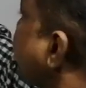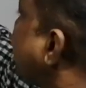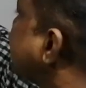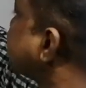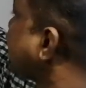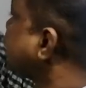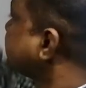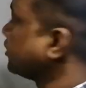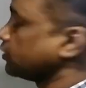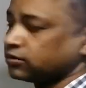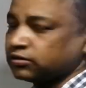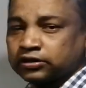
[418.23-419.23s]
to write
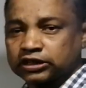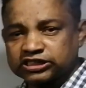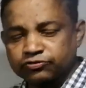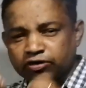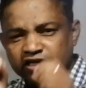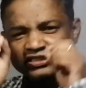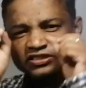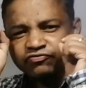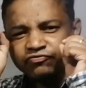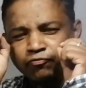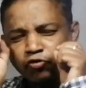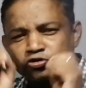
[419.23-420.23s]
title. This one is
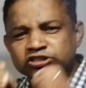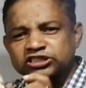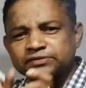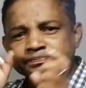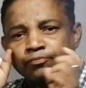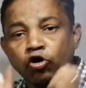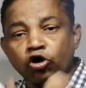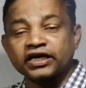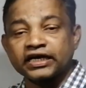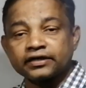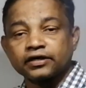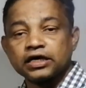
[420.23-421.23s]
the most
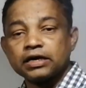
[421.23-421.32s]
important